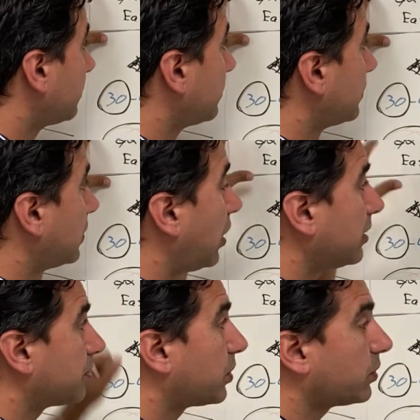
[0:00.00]
long
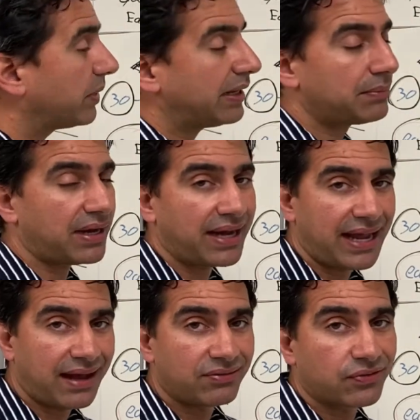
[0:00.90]
program, I
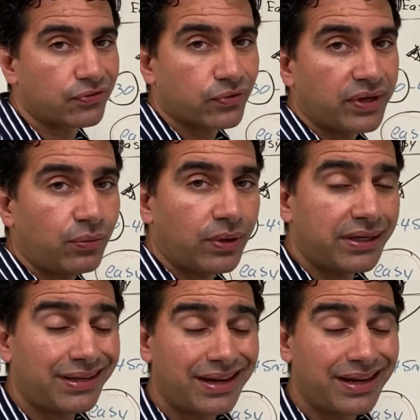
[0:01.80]
have a free one